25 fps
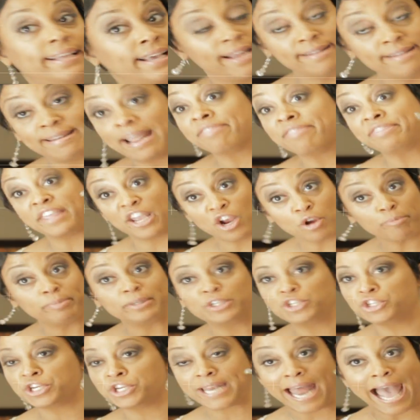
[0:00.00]
to cut that there
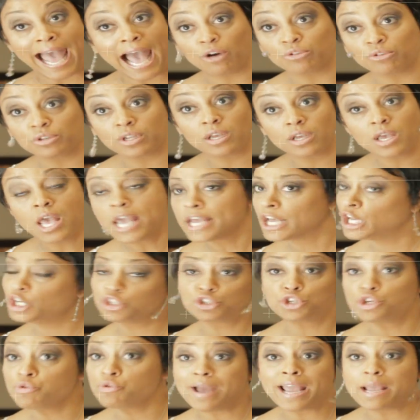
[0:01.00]
out,
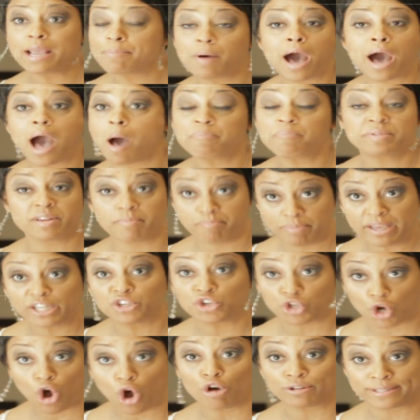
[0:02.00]
cause you ain't popped a
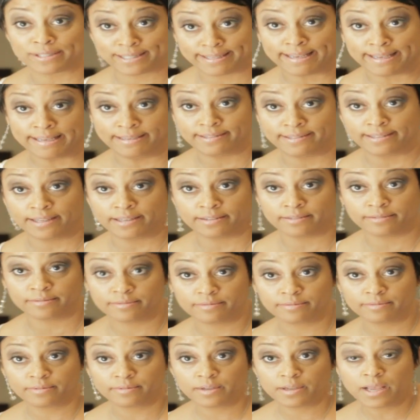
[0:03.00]
bitch all season.
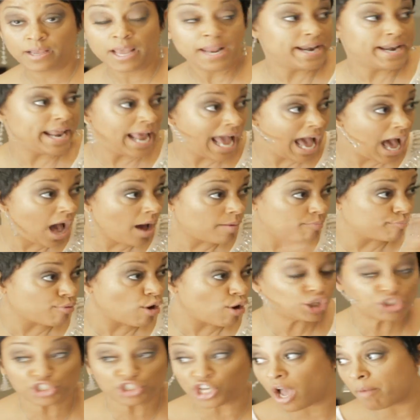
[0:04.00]
Now I
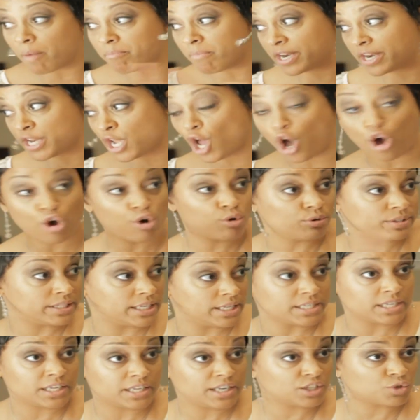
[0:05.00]
brought y'all money
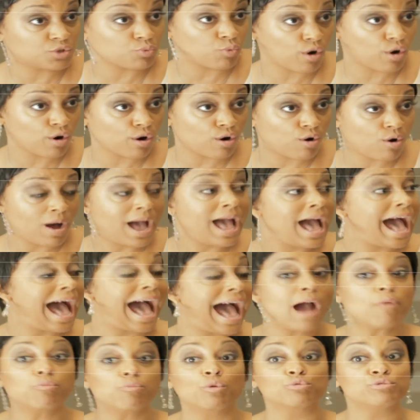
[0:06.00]
holes into this world.
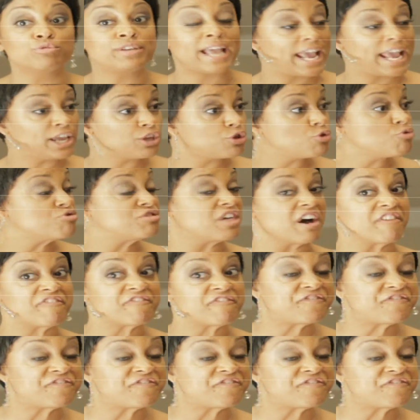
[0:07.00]
I will take you the